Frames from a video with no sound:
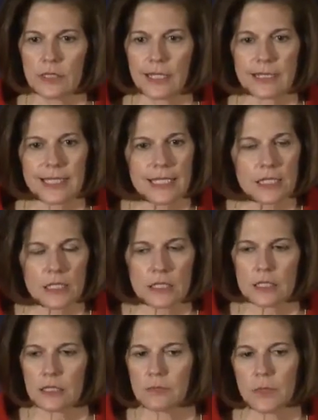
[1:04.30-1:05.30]

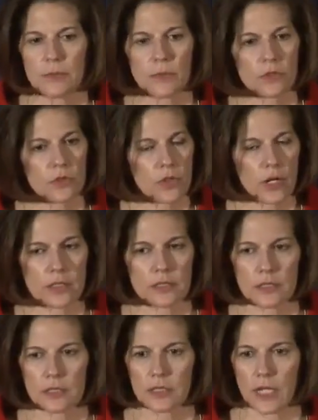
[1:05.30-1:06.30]
Latinas, people across
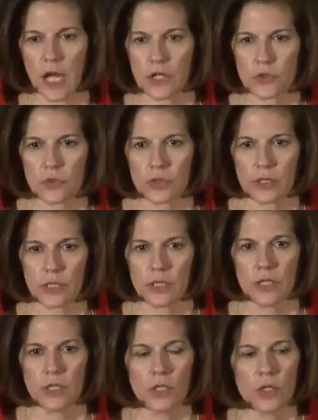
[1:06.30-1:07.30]
this country
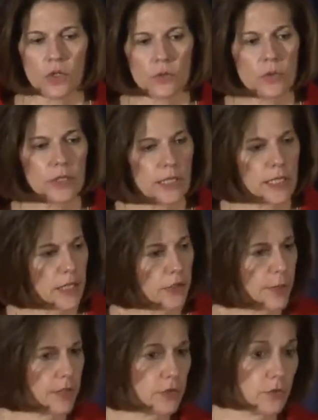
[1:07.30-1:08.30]
who really care
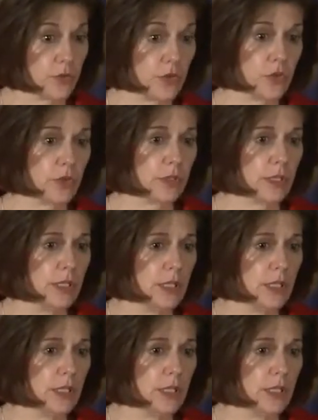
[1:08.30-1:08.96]
about their future.